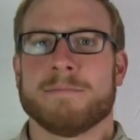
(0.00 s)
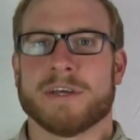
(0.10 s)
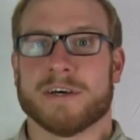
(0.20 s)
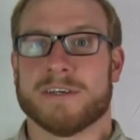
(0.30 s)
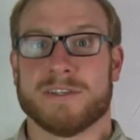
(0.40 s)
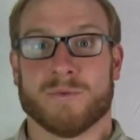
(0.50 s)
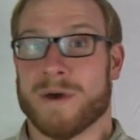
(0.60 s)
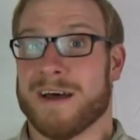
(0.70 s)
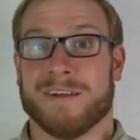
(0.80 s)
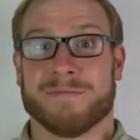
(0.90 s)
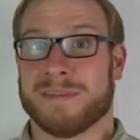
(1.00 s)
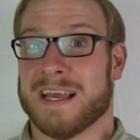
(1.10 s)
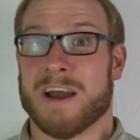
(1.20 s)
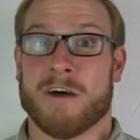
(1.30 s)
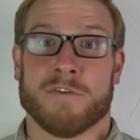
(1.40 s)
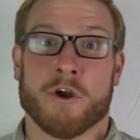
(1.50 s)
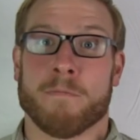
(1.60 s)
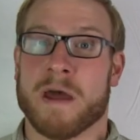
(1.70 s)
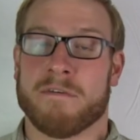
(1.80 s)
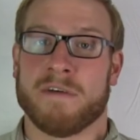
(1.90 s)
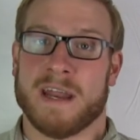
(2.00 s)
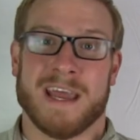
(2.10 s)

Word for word: because well, they offer no benefit.